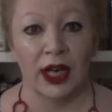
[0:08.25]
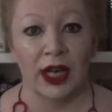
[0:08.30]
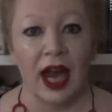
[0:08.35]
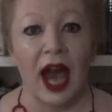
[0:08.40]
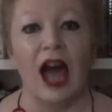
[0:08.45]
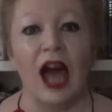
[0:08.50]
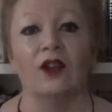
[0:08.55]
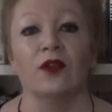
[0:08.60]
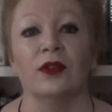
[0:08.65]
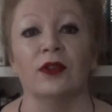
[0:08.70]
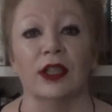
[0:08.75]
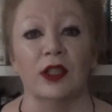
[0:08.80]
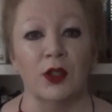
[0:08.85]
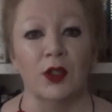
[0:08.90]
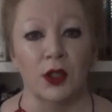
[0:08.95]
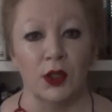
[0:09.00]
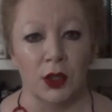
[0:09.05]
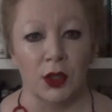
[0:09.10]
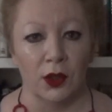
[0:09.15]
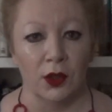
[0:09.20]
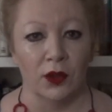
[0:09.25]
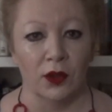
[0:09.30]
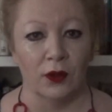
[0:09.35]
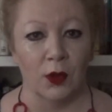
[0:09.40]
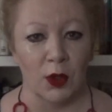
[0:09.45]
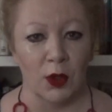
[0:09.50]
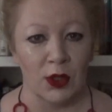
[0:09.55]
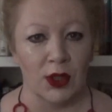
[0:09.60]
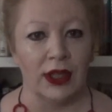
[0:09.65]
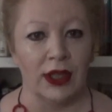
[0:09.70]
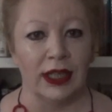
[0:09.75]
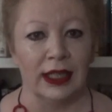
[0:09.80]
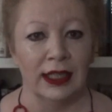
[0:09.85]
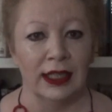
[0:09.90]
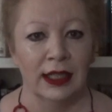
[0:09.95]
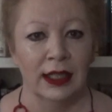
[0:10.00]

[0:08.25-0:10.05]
at Flinders University.